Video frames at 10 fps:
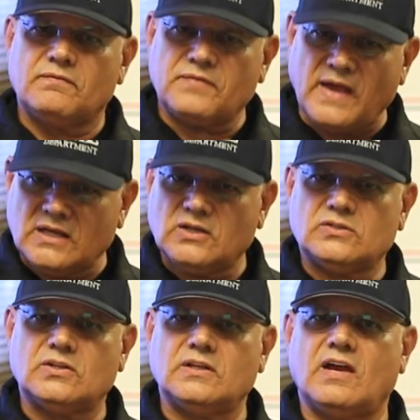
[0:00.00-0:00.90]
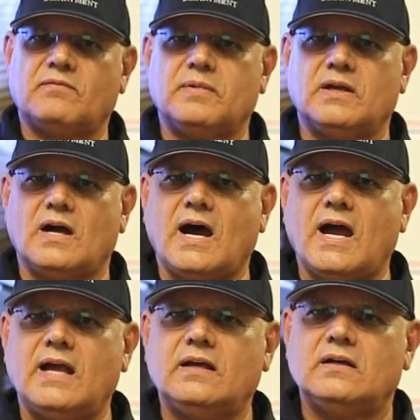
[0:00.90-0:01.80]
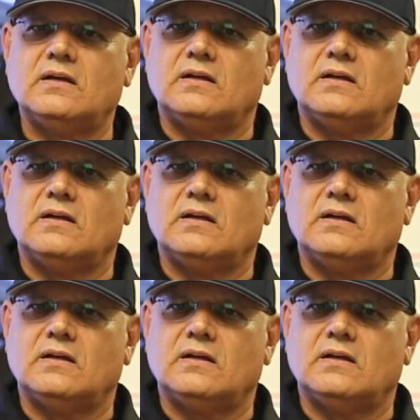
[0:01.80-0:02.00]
Thank you to the FBI,